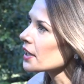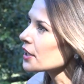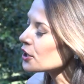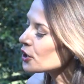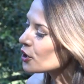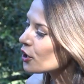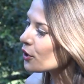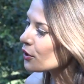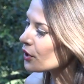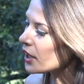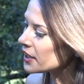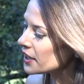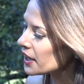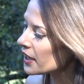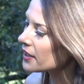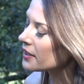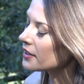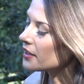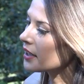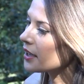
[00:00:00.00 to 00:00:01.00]
you know,
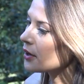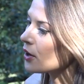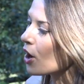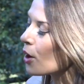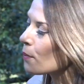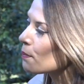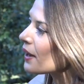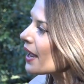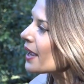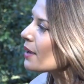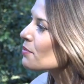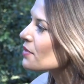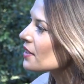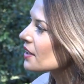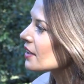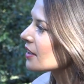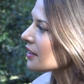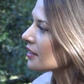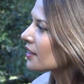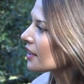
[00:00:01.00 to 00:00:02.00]
again, I blame
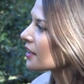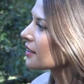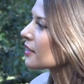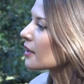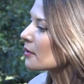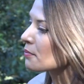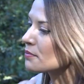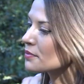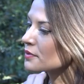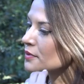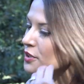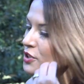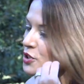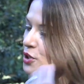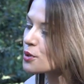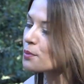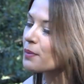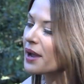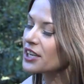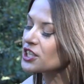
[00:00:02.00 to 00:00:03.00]
the
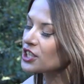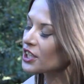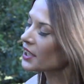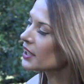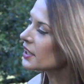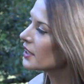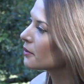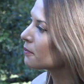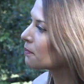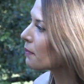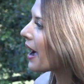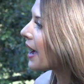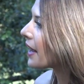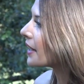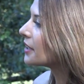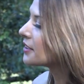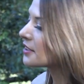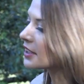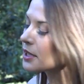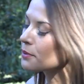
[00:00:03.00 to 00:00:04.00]
two major
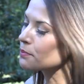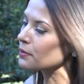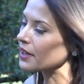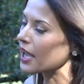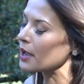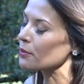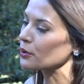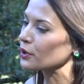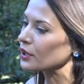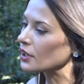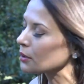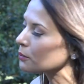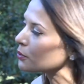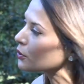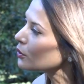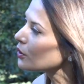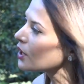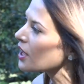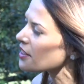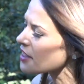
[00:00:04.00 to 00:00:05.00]
parties, Labor and
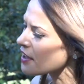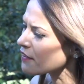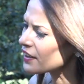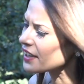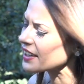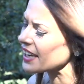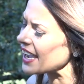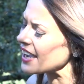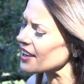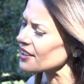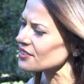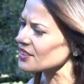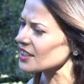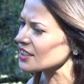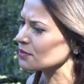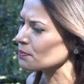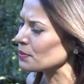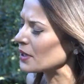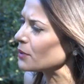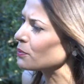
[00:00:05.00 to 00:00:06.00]
Liberal. They've allowed
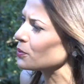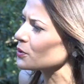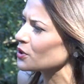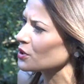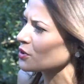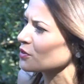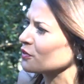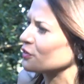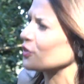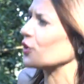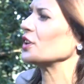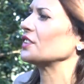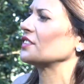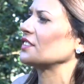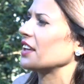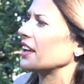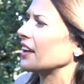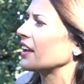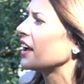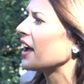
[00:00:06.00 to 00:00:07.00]
these people to voice
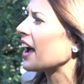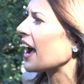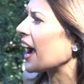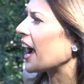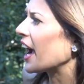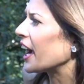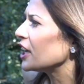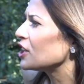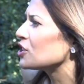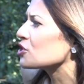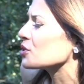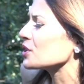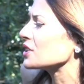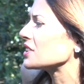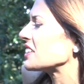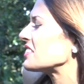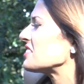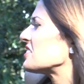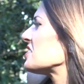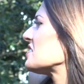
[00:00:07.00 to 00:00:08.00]
their hatred
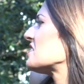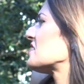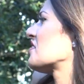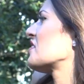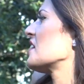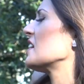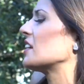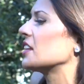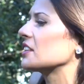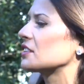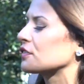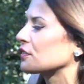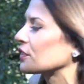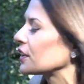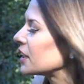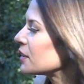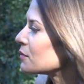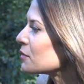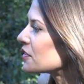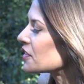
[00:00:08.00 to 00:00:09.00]
and just think it's
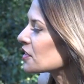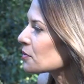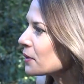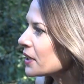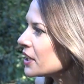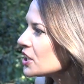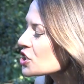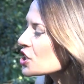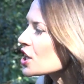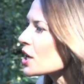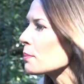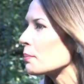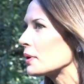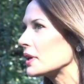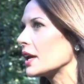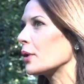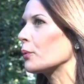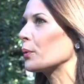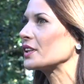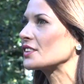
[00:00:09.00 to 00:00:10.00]
freedom of speech, but
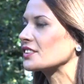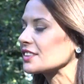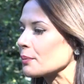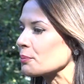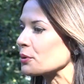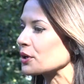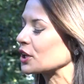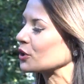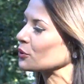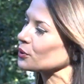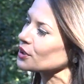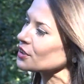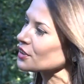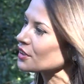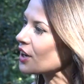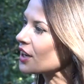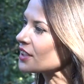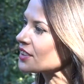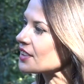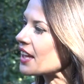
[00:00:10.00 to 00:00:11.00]
yet when somebody
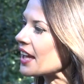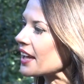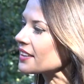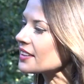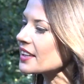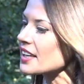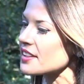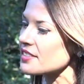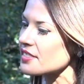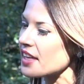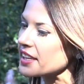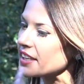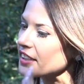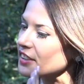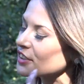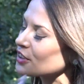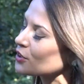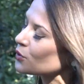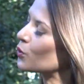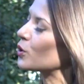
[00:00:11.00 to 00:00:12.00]
criticises that, they get
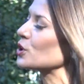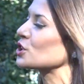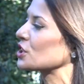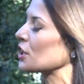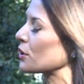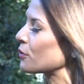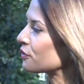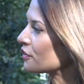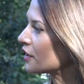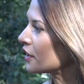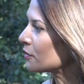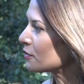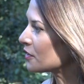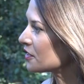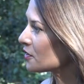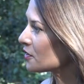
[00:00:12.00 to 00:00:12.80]
squashed their freedom of